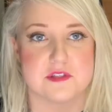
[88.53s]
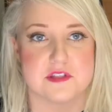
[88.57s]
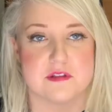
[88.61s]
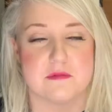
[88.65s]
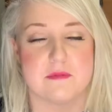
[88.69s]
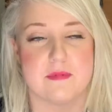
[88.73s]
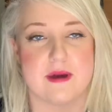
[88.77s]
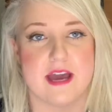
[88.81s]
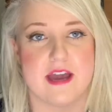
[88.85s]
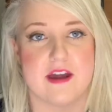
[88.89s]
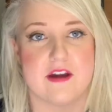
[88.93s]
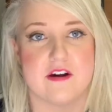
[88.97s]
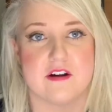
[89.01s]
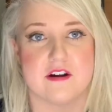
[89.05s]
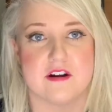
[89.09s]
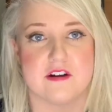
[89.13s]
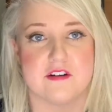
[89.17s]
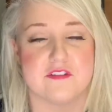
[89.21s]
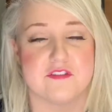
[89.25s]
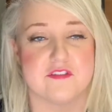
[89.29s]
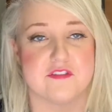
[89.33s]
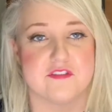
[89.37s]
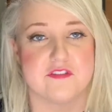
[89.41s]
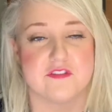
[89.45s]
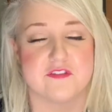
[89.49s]
the mayor
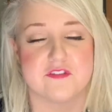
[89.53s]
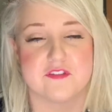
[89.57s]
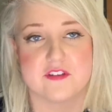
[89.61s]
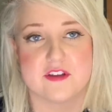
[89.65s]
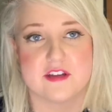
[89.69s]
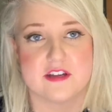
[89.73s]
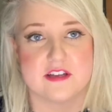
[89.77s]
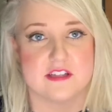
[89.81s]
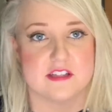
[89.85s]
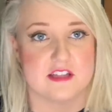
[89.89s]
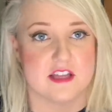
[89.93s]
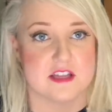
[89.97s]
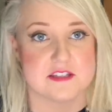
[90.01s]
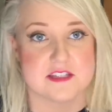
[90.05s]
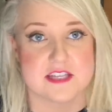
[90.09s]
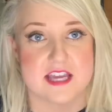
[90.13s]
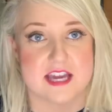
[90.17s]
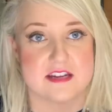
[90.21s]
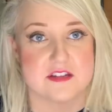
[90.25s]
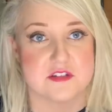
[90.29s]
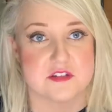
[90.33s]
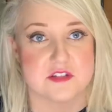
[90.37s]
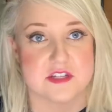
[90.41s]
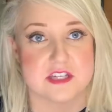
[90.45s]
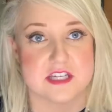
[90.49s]
of Los
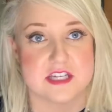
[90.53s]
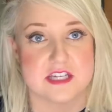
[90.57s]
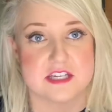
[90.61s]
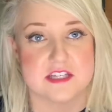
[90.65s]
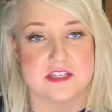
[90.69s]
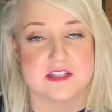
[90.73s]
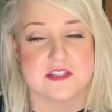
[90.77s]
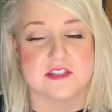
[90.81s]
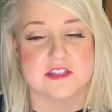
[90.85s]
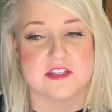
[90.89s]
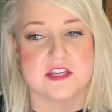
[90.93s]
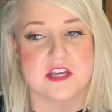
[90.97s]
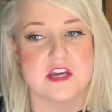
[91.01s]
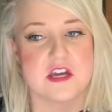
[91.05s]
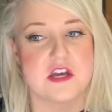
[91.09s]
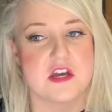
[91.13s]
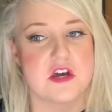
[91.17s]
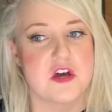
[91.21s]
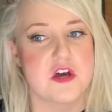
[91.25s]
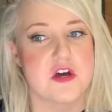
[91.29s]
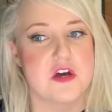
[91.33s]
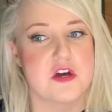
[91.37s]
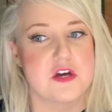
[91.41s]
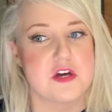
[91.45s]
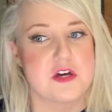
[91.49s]
Angeles.
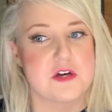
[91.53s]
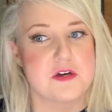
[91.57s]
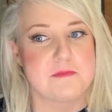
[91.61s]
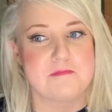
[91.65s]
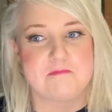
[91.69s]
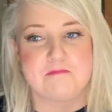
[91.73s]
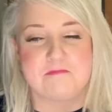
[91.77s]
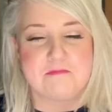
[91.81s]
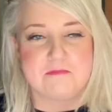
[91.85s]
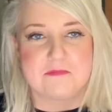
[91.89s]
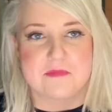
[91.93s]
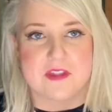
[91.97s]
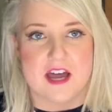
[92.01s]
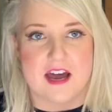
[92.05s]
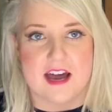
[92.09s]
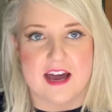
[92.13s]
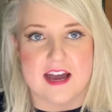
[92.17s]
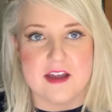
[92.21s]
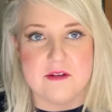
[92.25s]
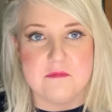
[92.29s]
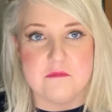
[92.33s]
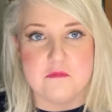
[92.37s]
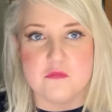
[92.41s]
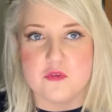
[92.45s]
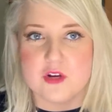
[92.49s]

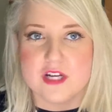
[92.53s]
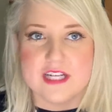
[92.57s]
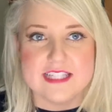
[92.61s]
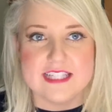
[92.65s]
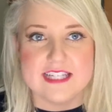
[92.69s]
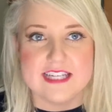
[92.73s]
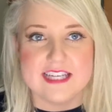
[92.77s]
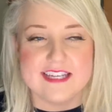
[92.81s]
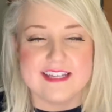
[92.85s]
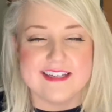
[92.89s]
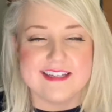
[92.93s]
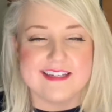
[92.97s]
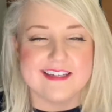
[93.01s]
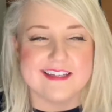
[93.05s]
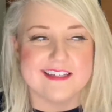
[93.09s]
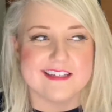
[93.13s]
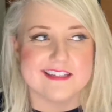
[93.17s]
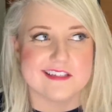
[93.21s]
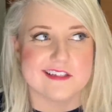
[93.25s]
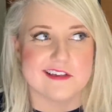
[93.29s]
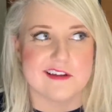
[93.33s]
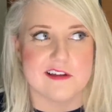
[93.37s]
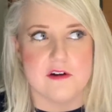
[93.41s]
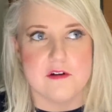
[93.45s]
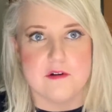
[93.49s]
I'm
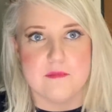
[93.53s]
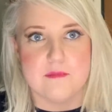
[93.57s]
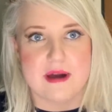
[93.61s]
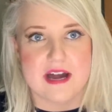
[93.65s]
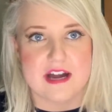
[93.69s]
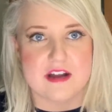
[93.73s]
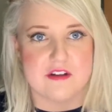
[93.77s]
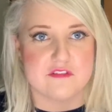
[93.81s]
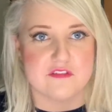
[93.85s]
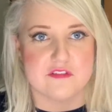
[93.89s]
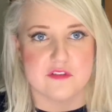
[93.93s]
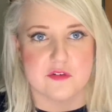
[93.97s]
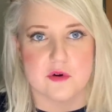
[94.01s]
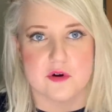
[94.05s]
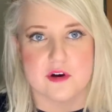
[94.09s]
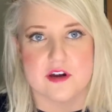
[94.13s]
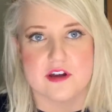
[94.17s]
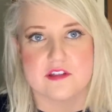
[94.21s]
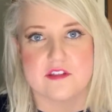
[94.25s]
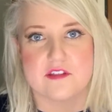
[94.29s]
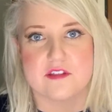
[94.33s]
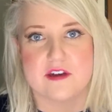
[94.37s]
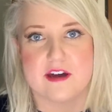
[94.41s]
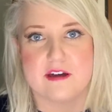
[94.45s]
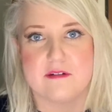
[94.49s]
really going back and
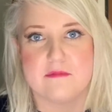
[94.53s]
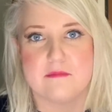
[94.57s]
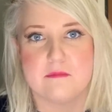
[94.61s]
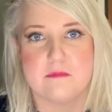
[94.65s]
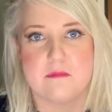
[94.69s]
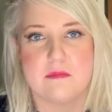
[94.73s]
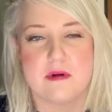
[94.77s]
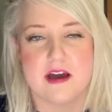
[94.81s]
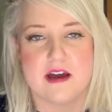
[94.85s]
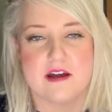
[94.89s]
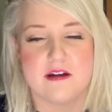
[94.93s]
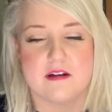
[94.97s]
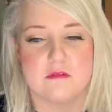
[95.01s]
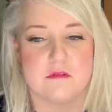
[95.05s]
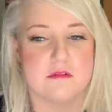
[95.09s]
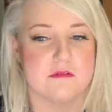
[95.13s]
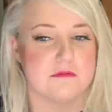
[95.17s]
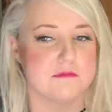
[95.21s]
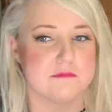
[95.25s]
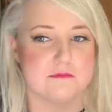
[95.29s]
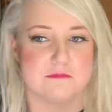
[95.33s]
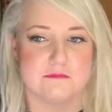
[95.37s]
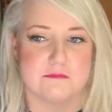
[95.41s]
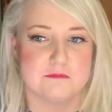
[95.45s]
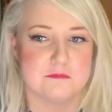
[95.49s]
forth. I'm I,
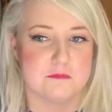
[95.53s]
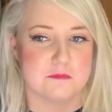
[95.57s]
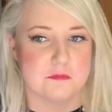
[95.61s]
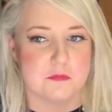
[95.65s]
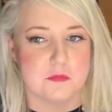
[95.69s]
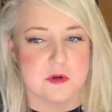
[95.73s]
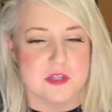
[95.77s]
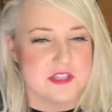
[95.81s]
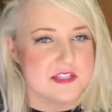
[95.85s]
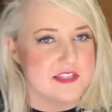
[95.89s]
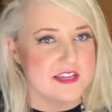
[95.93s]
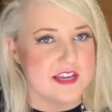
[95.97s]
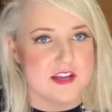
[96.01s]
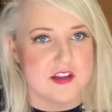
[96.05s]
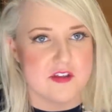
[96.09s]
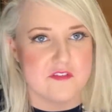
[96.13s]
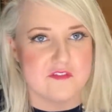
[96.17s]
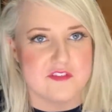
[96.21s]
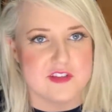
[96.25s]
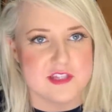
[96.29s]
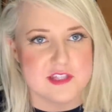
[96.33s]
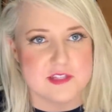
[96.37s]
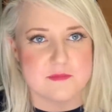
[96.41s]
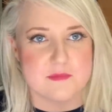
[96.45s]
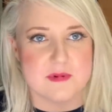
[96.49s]
once I
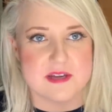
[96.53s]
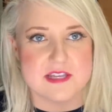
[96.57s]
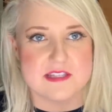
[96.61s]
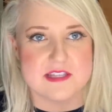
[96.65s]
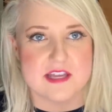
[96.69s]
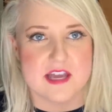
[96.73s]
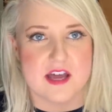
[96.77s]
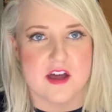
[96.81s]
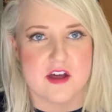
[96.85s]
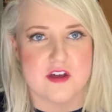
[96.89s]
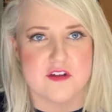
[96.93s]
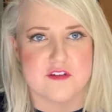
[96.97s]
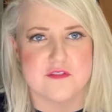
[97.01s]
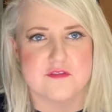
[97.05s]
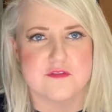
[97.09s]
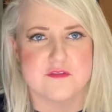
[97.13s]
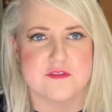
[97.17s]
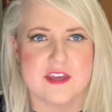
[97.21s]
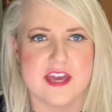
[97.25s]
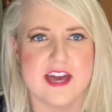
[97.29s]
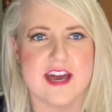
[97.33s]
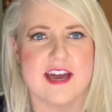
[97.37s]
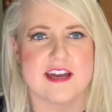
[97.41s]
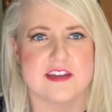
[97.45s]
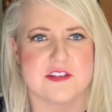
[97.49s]
convinced myself,
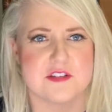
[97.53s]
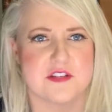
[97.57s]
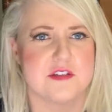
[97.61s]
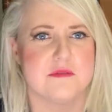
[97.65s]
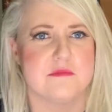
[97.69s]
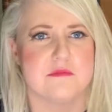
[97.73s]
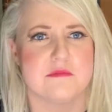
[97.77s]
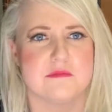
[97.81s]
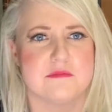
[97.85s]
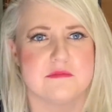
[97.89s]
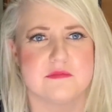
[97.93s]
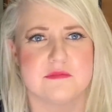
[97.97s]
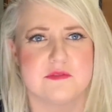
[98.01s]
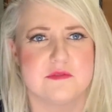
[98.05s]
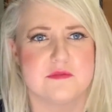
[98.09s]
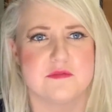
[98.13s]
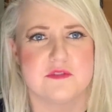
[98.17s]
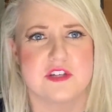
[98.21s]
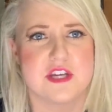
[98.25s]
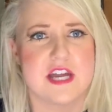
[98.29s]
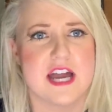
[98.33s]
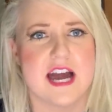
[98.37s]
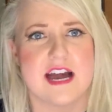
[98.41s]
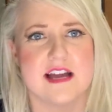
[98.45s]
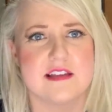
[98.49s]
yeah, she
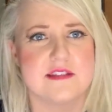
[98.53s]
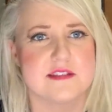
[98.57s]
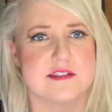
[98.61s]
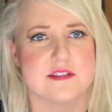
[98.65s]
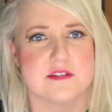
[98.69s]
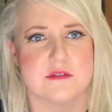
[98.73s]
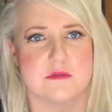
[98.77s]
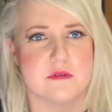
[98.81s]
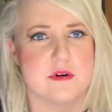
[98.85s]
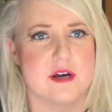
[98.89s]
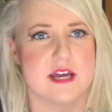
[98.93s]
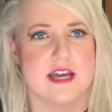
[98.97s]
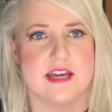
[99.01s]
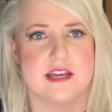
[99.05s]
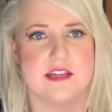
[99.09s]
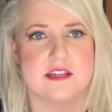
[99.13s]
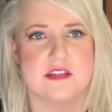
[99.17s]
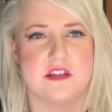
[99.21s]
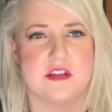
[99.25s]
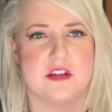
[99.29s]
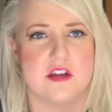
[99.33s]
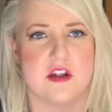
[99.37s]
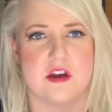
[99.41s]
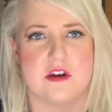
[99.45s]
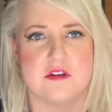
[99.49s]
she has to win,
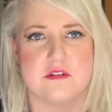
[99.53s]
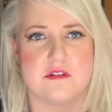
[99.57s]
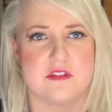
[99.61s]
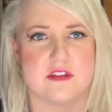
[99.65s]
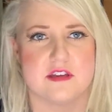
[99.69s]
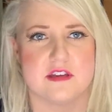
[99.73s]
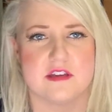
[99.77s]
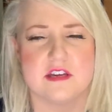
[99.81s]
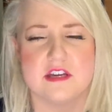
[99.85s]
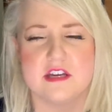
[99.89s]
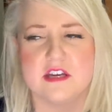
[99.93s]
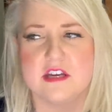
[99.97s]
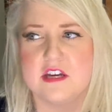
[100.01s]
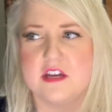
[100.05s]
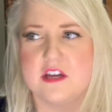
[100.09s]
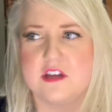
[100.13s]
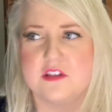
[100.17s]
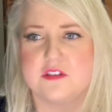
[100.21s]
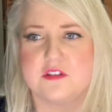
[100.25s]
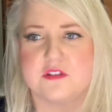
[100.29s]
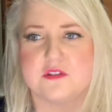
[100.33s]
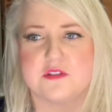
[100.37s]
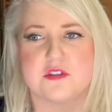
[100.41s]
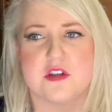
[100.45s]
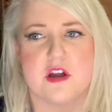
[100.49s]
you know, that
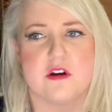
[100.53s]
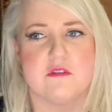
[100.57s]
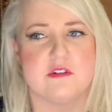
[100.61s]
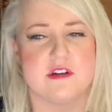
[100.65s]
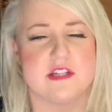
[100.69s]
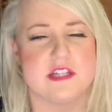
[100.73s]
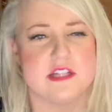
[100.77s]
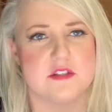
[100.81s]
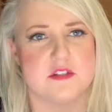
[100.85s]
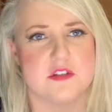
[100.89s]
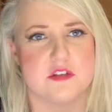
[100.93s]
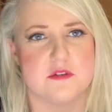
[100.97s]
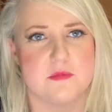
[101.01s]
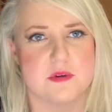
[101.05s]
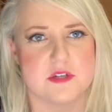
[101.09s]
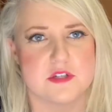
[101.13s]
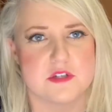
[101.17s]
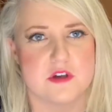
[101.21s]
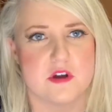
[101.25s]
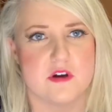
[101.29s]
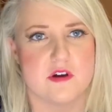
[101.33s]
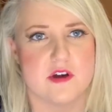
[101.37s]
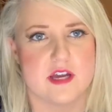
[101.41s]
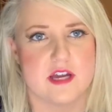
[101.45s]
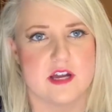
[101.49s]
there's not really too much
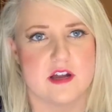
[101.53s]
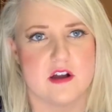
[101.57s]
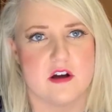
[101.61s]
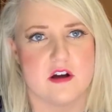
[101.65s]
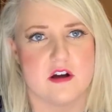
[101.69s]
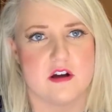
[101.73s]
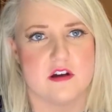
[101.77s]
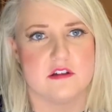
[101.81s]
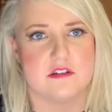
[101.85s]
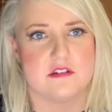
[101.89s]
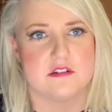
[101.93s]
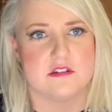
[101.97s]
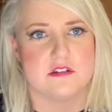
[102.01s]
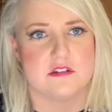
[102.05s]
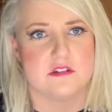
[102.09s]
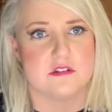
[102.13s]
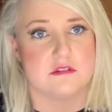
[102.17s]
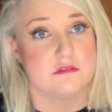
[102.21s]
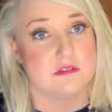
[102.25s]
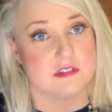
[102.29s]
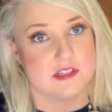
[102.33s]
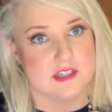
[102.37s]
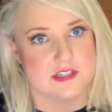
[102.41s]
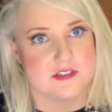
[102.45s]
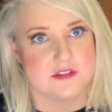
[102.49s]
going on
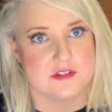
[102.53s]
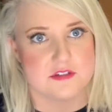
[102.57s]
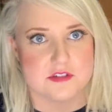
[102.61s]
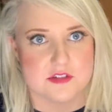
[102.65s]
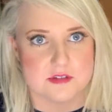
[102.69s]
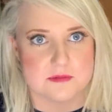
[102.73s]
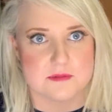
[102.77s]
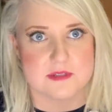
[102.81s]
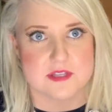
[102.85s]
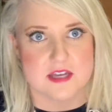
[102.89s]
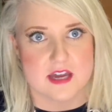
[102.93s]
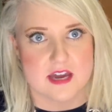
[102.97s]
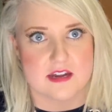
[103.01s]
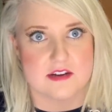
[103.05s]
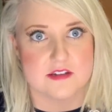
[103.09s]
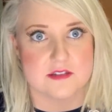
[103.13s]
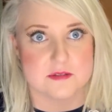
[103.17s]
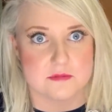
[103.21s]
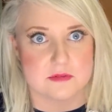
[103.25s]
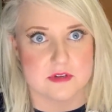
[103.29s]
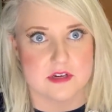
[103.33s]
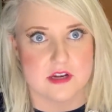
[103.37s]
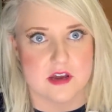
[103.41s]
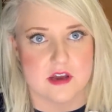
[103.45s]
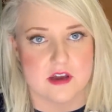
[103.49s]
relationship side as
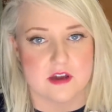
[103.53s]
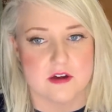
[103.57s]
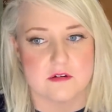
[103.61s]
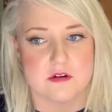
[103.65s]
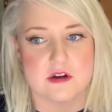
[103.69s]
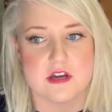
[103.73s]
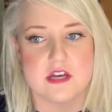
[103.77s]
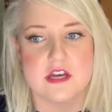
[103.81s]
we know.